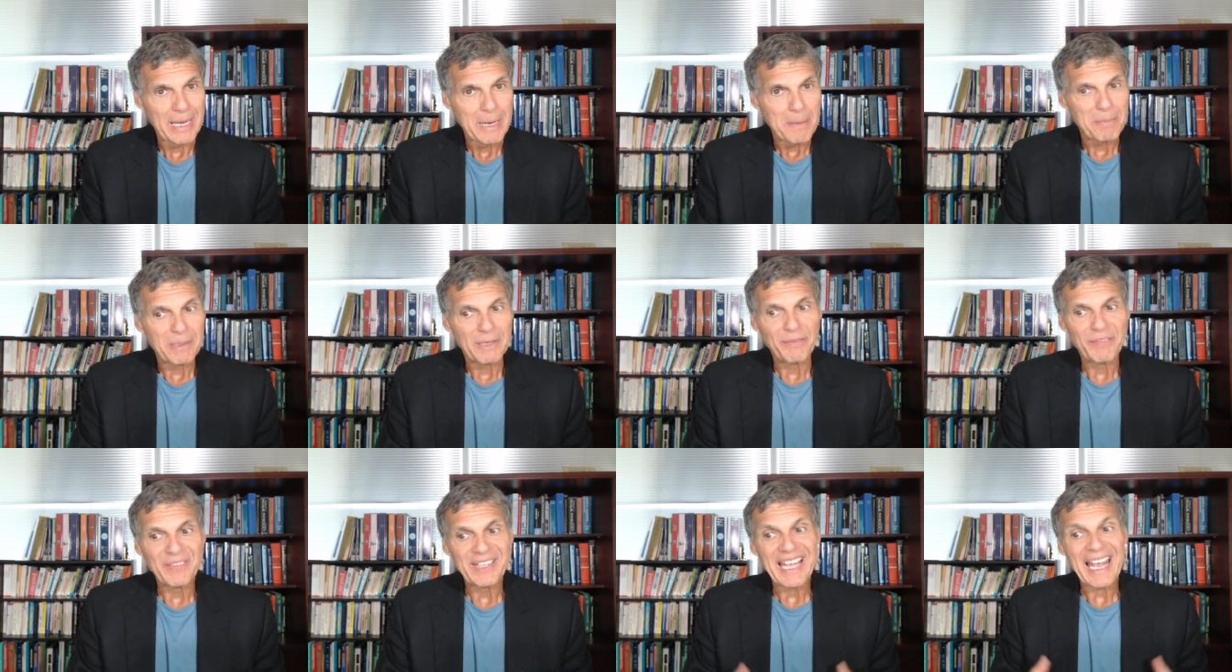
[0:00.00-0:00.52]

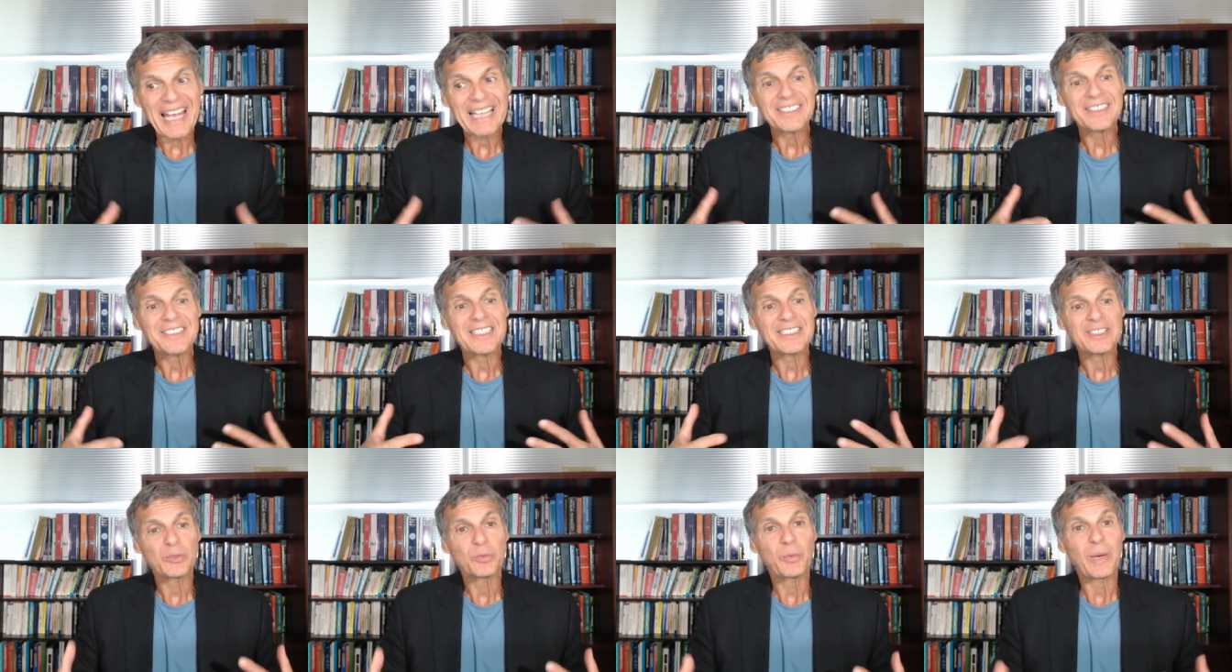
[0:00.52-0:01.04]
But if the
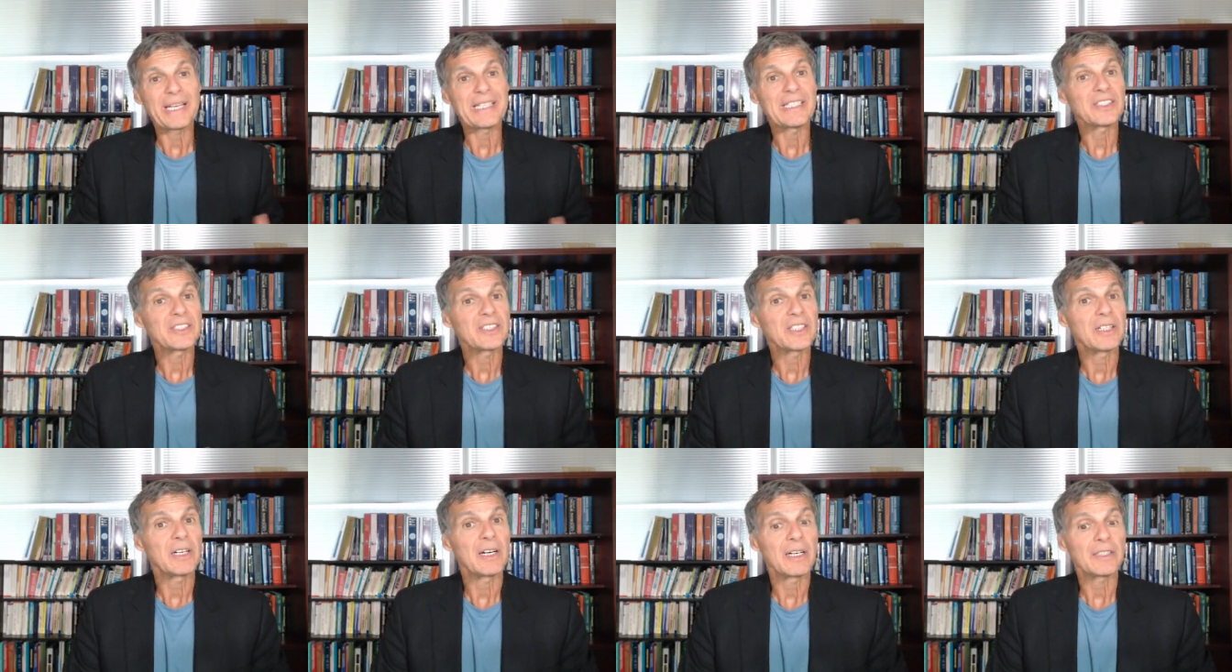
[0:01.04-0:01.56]
excess weight
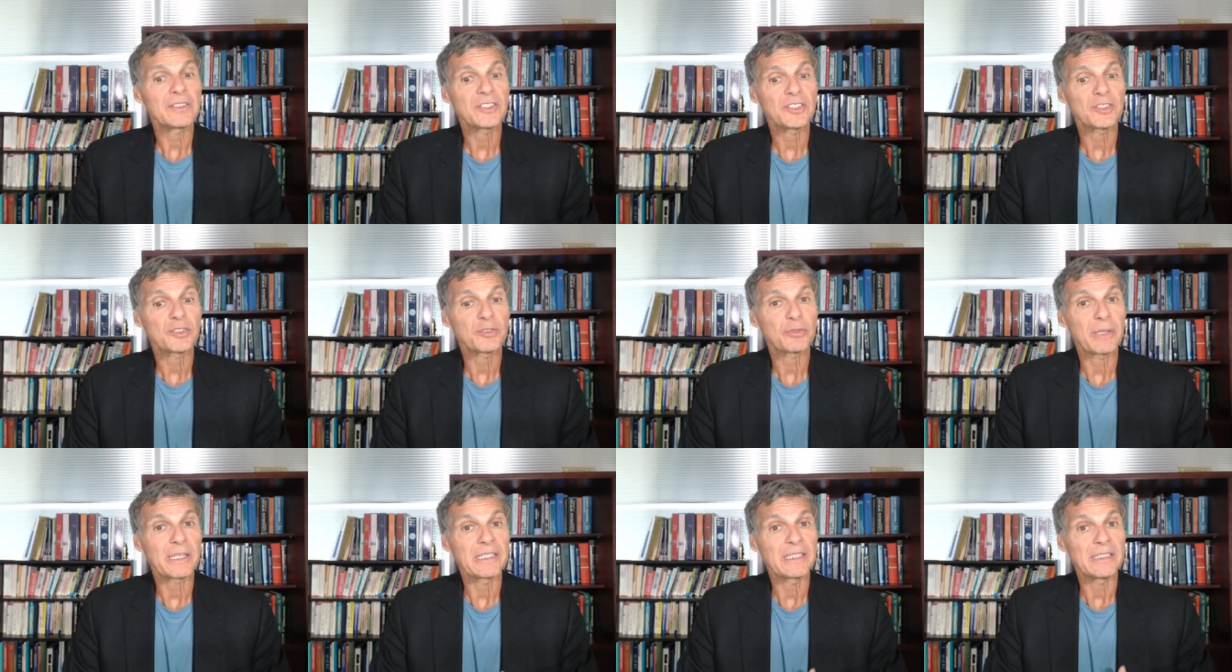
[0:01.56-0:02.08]
is
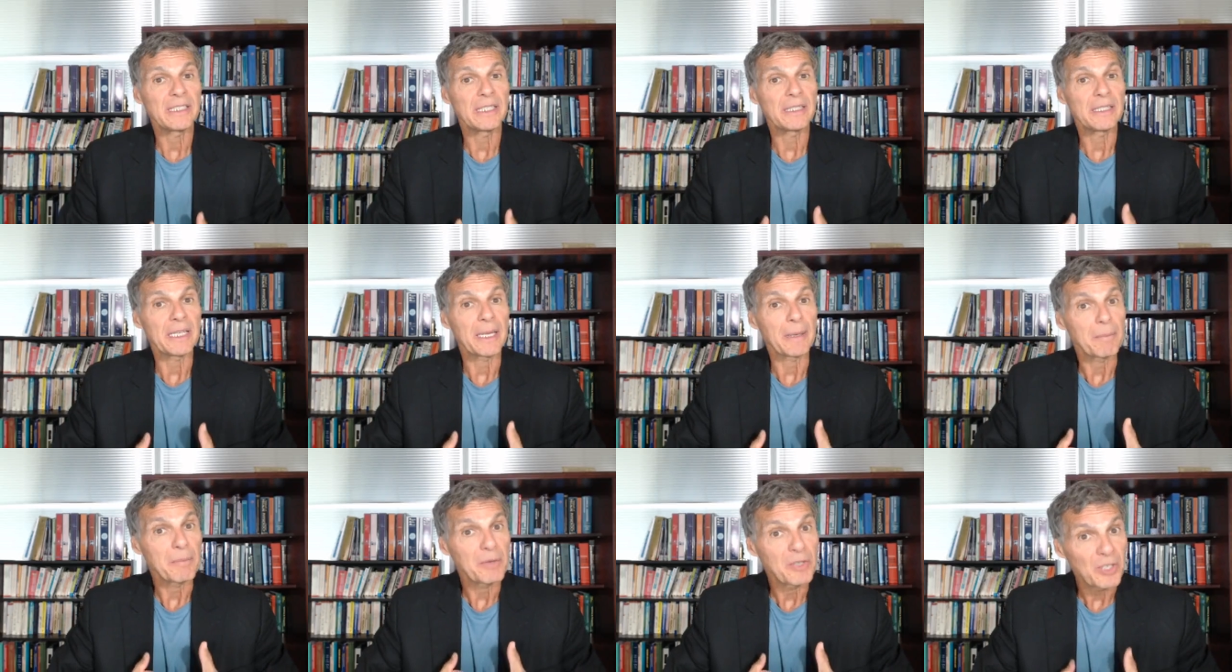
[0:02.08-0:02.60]
concentrated in
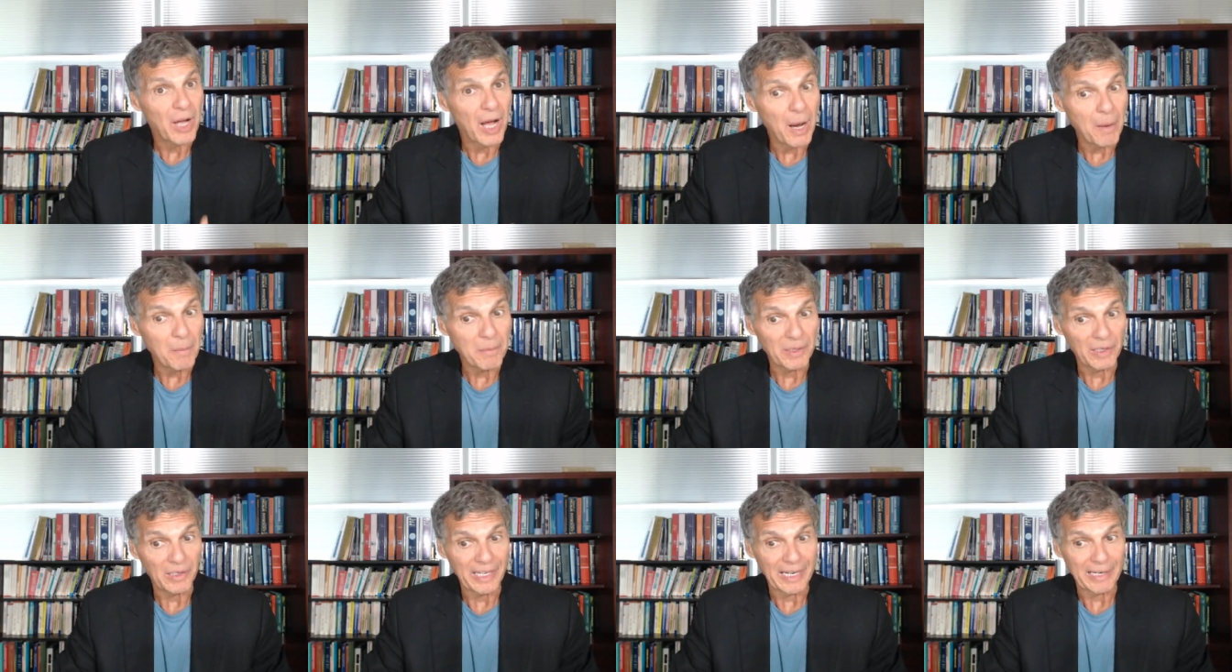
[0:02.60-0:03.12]
the
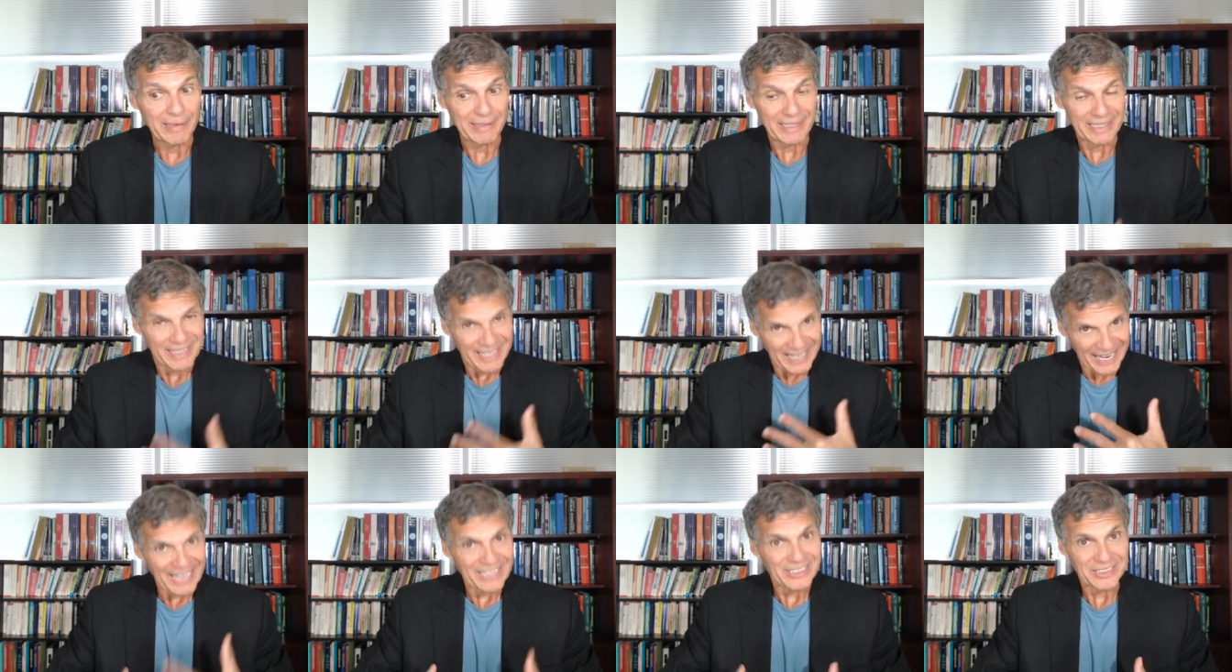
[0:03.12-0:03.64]
abdominal
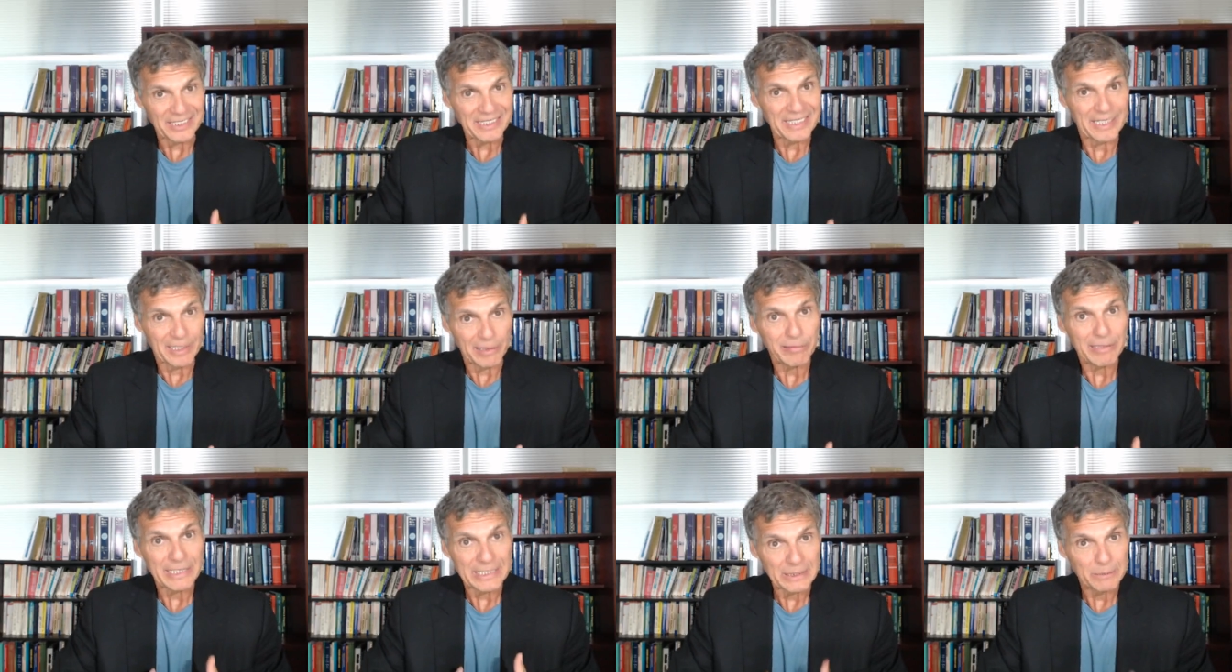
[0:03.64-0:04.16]
area as
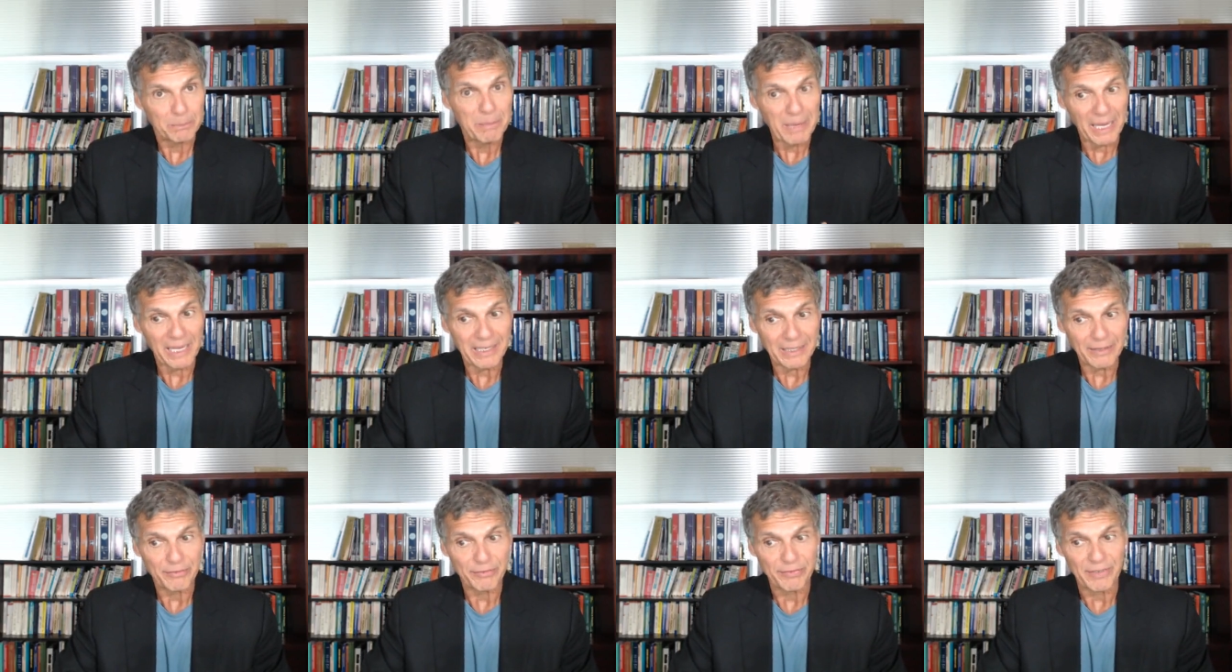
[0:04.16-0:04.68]
increased
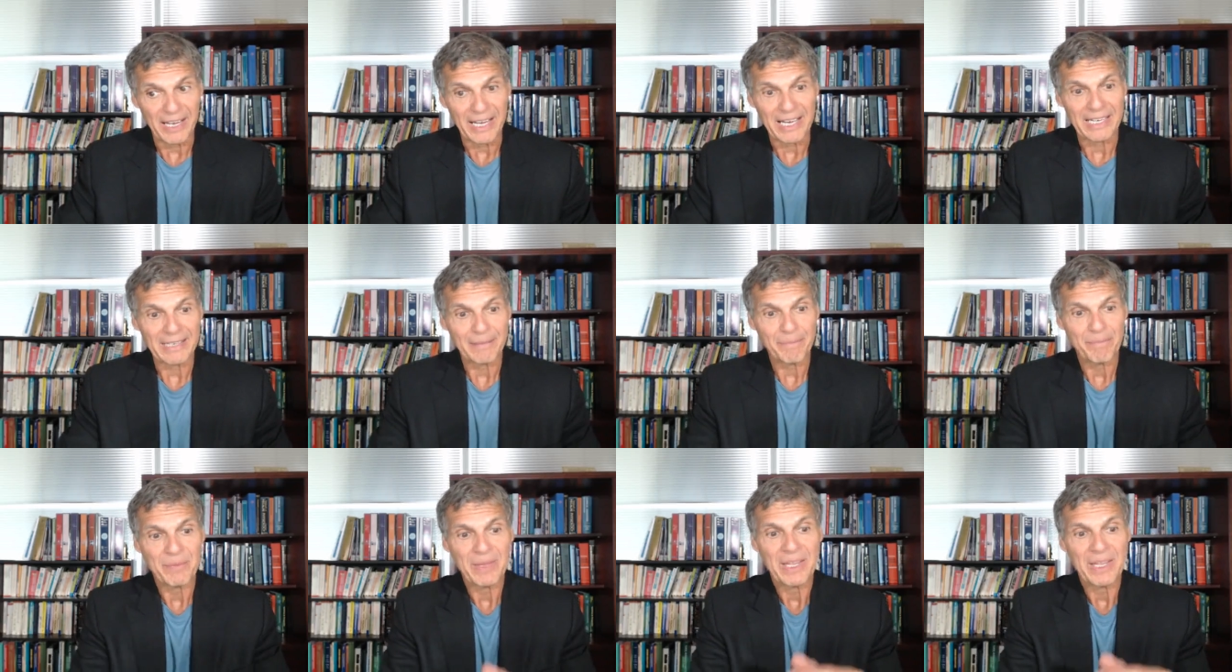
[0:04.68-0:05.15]
belly fat,